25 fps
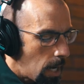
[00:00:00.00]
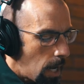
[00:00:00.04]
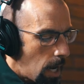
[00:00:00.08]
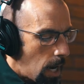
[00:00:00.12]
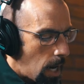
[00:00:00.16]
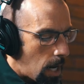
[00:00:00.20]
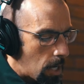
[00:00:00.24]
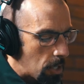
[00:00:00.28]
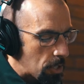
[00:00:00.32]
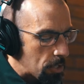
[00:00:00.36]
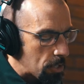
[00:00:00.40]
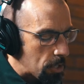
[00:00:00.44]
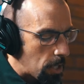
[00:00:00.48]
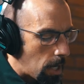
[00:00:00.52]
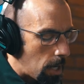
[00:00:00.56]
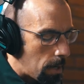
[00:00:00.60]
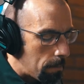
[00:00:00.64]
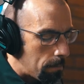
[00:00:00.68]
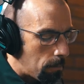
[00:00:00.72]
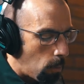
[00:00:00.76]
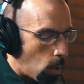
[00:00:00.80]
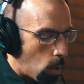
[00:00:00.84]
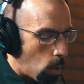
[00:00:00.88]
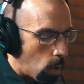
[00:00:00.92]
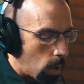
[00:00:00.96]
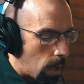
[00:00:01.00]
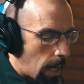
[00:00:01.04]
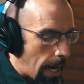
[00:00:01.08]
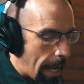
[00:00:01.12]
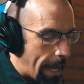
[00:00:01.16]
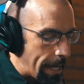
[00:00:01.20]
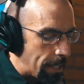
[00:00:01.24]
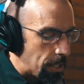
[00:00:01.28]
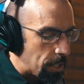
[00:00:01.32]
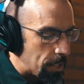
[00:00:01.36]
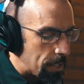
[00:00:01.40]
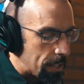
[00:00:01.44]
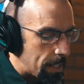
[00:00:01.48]
Are some more
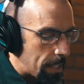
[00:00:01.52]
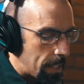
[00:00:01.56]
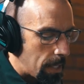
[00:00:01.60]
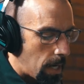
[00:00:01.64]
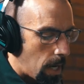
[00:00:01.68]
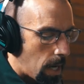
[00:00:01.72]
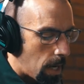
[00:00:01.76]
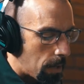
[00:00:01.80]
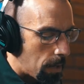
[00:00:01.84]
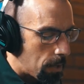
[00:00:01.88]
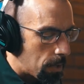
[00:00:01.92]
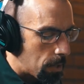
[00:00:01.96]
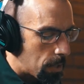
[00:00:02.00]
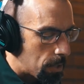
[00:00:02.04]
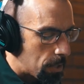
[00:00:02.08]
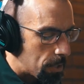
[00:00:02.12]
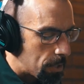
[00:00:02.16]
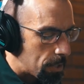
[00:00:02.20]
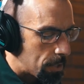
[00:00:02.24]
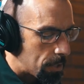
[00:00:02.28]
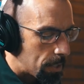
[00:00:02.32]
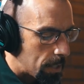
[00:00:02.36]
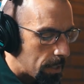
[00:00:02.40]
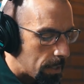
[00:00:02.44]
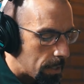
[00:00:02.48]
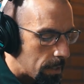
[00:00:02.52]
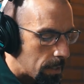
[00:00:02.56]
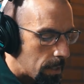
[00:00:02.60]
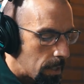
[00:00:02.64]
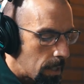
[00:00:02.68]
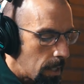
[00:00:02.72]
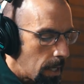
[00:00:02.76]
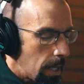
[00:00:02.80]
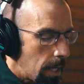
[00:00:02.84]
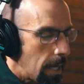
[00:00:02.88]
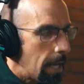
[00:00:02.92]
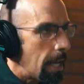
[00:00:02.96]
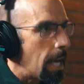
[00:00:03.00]
anxious than others? And
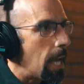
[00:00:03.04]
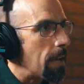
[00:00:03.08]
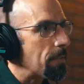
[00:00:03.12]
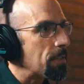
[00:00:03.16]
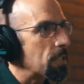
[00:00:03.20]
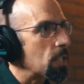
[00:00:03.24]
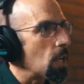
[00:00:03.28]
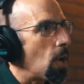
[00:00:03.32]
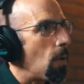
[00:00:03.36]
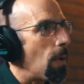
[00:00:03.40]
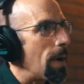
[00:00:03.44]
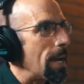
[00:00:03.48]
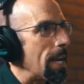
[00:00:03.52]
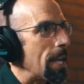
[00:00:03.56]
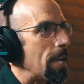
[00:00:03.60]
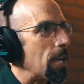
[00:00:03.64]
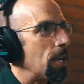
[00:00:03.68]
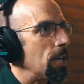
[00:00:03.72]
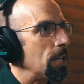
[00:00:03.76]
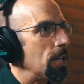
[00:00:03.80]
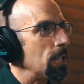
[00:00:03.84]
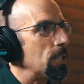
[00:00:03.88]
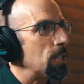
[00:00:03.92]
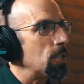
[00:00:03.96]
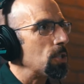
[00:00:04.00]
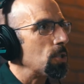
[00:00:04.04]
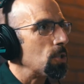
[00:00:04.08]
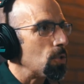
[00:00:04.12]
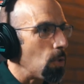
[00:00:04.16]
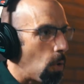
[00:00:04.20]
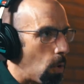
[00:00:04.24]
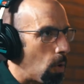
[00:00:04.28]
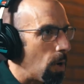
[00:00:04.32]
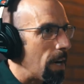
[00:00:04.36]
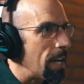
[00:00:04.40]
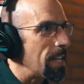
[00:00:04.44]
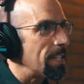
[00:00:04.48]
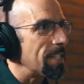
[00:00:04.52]
if so, any good
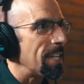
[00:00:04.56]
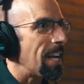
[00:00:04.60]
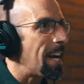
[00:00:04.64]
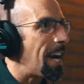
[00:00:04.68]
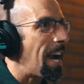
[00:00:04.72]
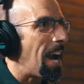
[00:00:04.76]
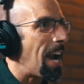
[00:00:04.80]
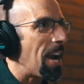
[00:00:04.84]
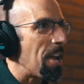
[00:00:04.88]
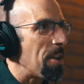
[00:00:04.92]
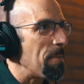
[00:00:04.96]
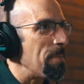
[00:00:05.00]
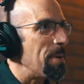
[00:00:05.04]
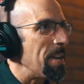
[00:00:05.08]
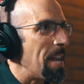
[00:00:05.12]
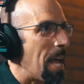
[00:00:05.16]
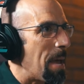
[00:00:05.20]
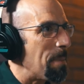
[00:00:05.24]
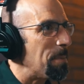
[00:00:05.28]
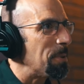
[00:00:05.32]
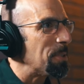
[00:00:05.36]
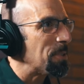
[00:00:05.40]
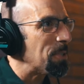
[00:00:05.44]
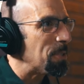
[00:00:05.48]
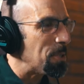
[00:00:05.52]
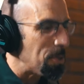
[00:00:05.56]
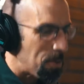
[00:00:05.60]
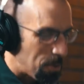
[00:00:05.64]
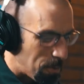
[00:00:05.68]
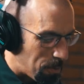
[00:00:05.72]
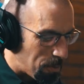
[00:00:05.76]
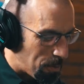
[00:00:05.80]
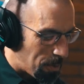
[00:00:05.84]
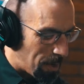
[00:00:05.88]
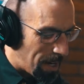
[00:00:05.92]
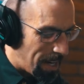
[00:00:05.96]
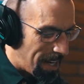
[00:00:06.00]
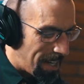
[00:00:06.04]
stories on how you've been able
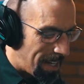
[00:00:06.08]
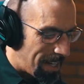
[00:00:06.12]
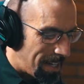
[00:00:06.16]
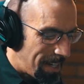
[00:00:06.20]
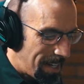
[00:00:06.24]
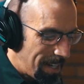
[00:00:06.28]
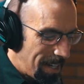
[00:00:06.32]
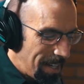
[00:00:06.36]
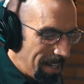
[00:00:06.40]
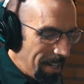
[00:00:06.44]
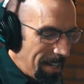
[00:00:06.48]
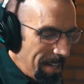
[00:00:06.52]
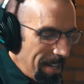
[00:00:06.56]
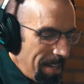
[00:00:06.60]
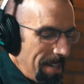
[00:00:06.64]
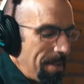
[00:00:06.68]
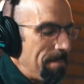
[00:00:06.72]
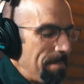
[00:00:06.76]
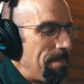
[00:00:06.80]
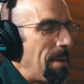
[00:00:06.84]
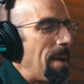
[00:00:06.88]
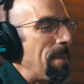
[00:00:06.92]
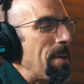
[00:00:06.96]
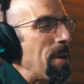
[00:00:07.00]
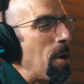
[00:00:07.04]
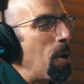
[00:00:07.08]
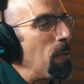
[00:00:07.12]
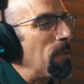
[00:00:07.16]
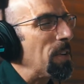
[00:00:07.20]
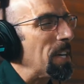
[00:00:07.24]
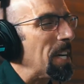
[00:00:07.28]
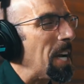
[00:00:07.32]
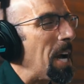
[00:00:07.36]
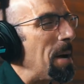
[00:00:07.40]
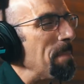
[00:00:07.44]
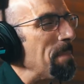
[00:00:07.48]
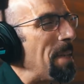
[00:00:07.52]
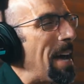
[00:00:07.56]
to maybe
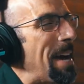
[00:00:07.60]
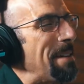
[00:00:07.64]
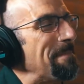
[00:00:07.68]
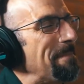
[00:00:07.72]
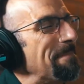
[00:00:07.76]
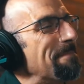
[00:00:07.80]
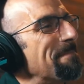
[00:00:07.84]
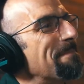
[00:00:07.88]
overcome that?